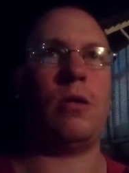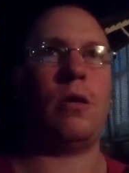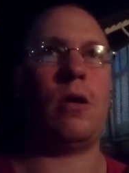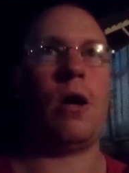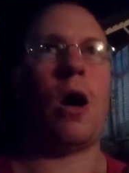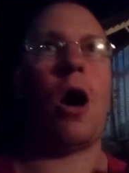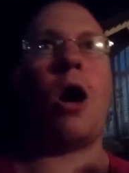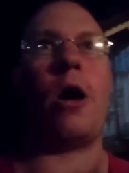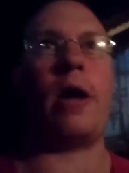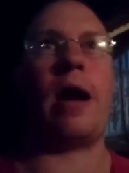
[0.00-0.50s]

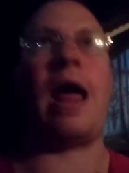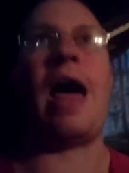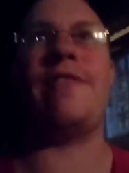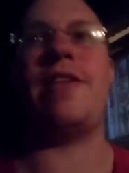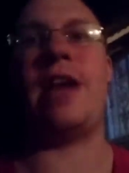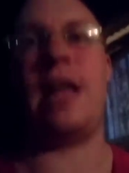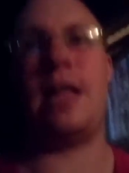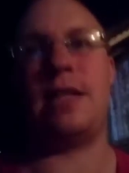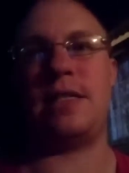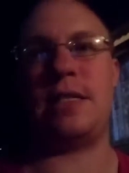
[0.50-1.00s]
hard
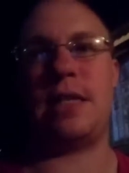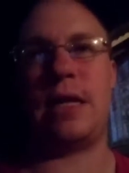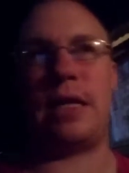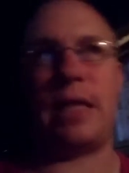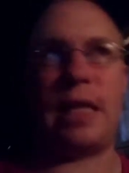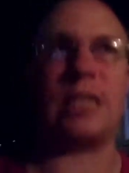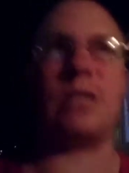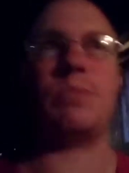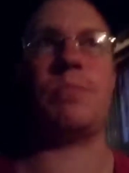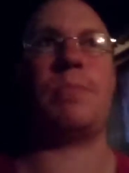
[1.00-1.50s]
evidence that
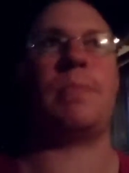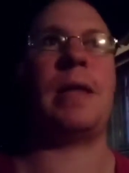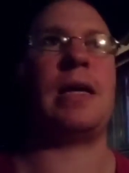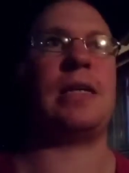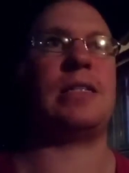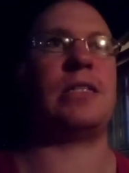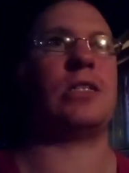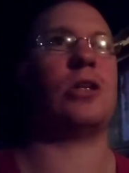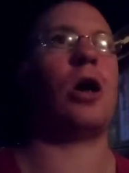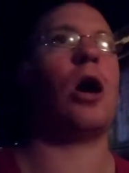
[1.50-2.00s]
this
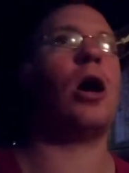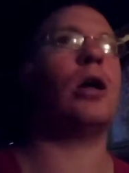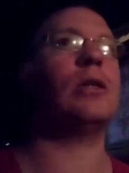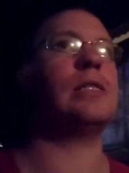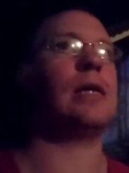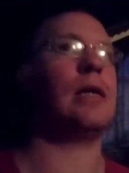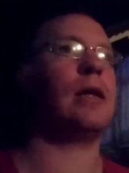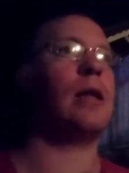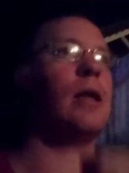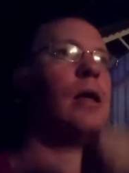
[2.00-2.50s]
place is
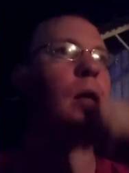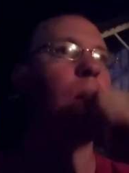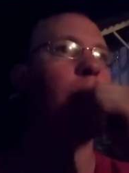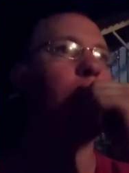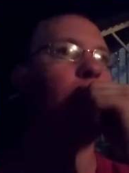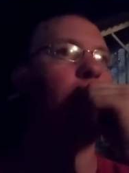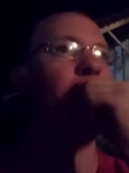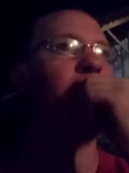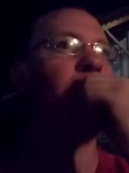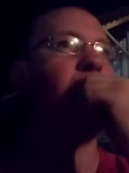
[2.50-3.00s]
haunted.
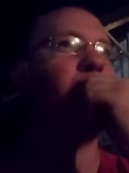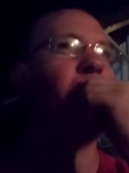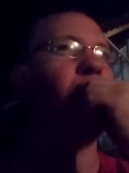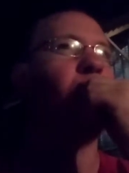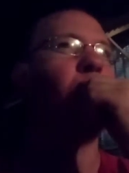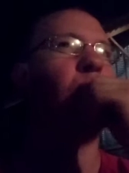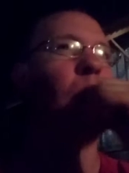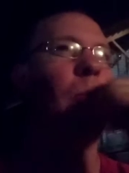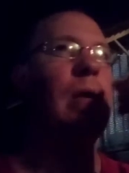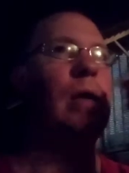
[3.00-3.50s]

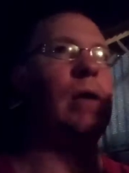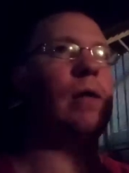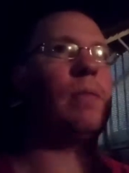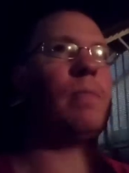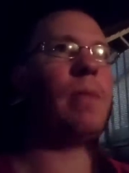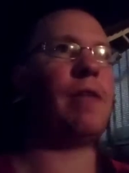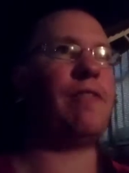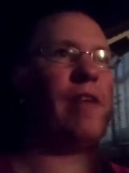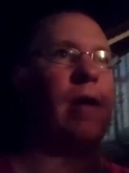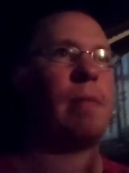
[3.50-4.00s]
When me and
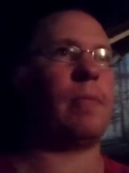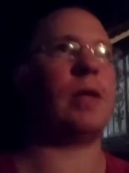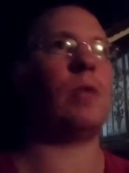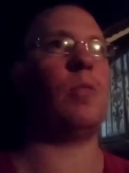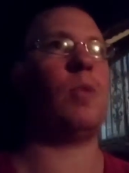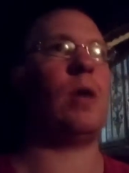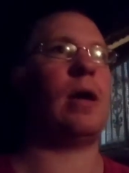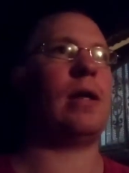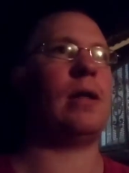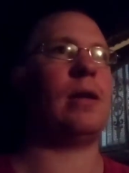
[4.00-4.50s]
my family
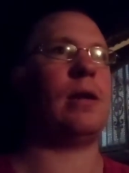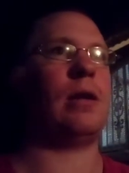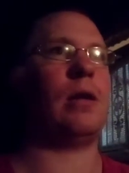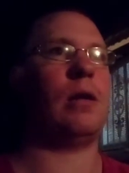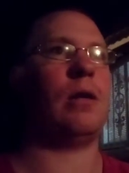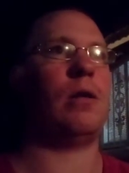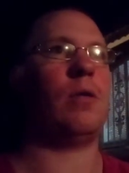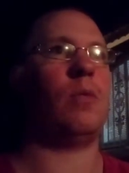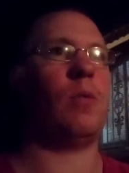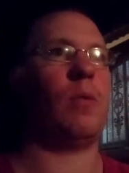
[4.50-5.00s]
went,
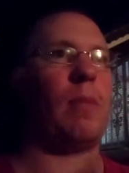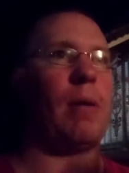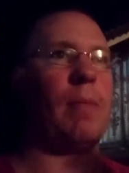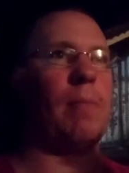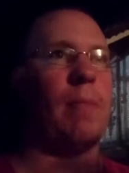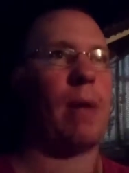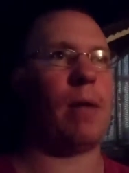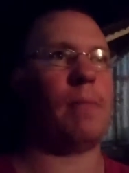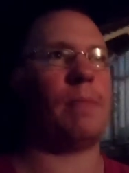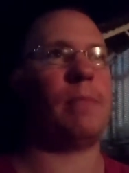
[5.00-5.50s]
when my
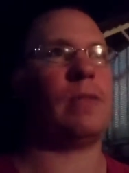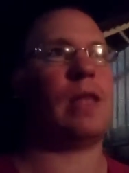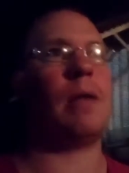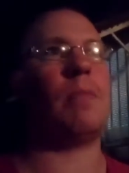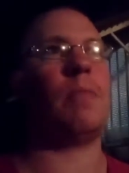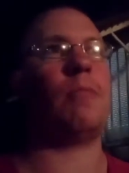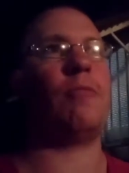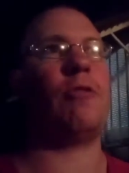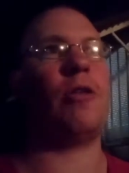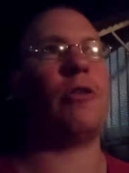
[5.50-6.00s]
mom, and
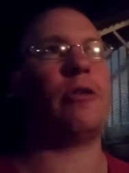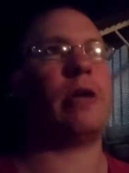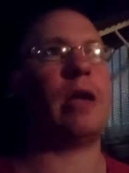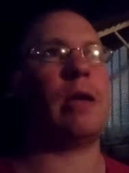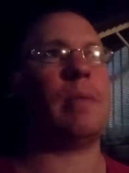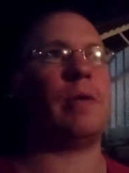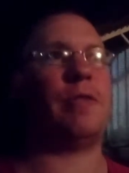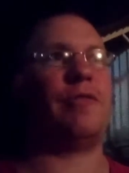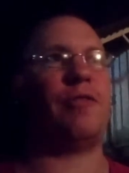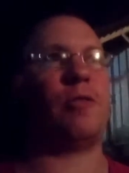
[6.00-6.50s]
and brother
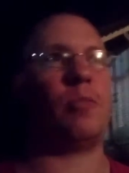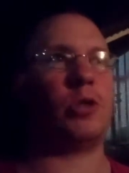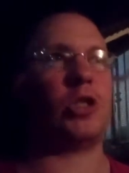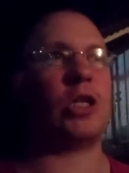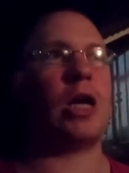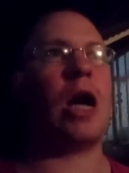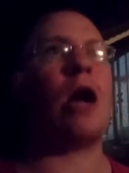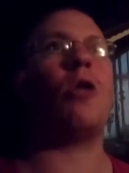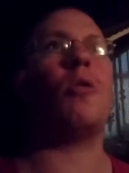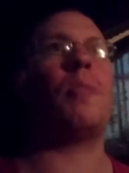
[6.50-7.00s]
came in from
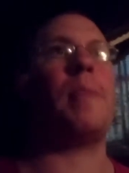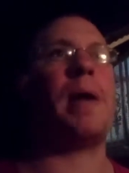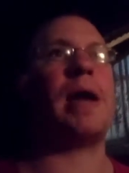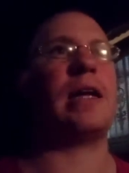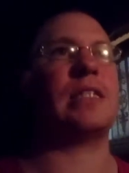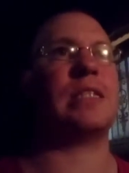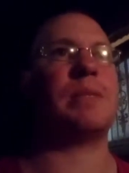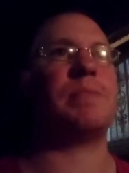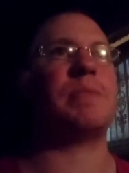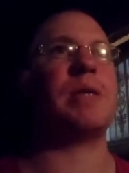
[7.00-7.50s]
Chicago back
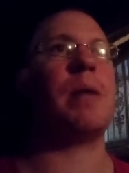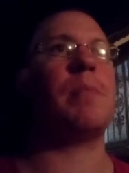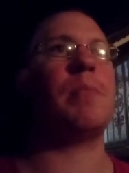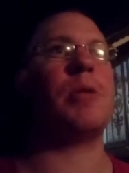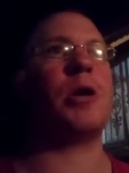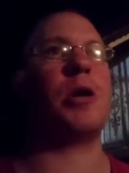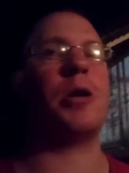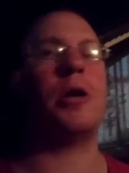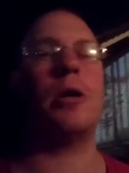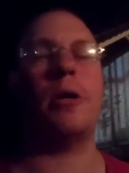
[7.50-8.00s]
in
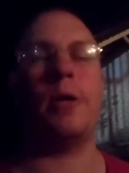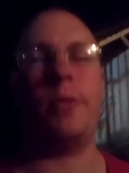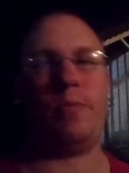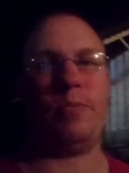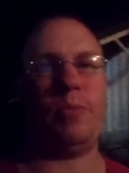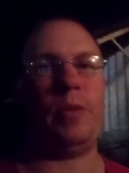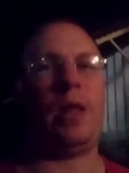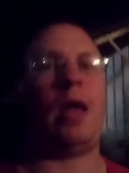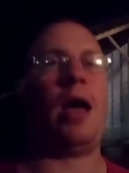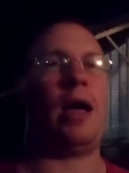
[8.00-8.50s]
September,
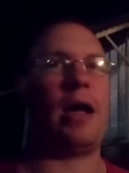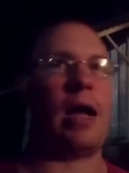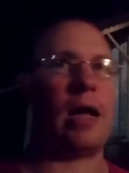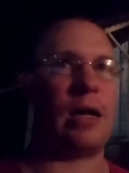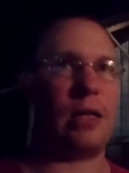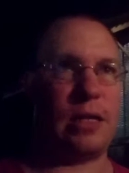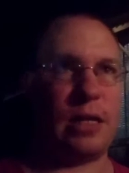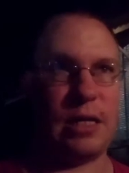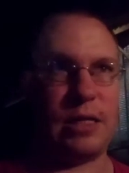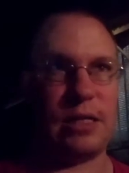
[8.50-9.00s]
I
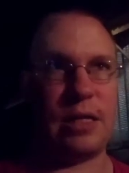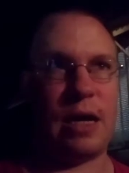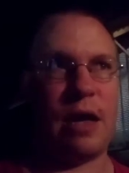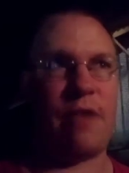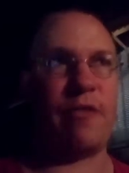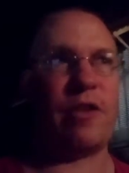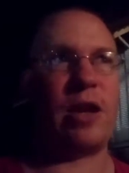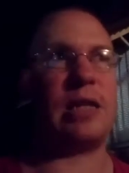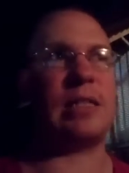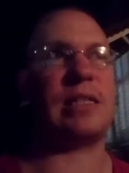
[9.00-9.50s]
got decent
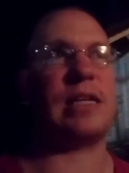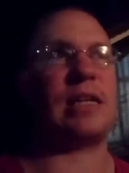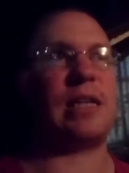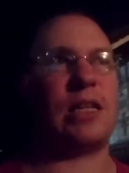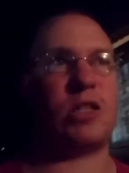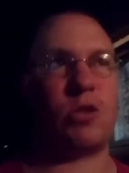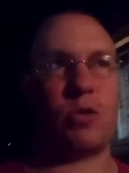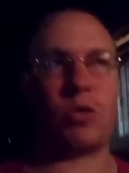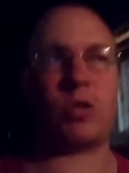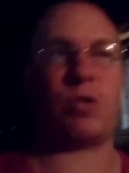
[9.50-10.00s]
evidence, and
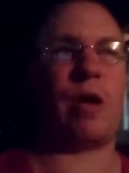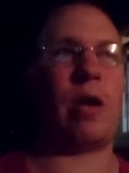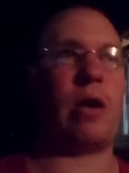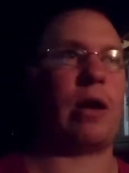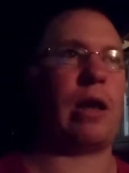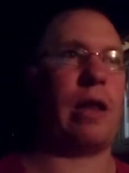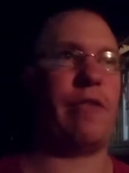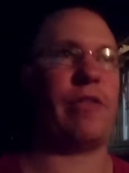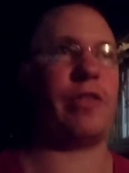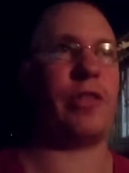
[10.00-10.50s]
this was around
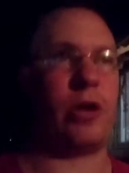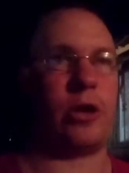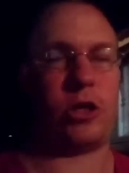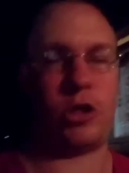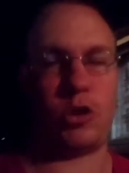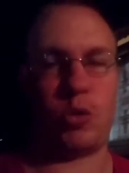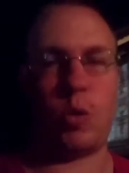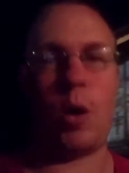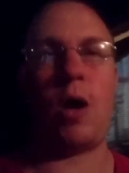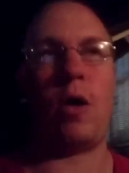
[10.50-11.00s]
11:30,
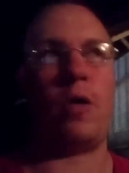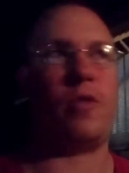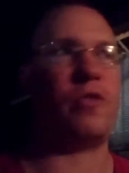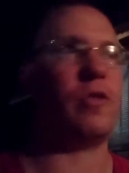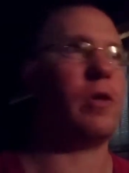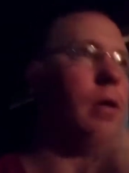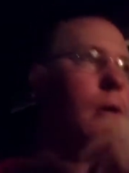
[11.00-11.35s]
12.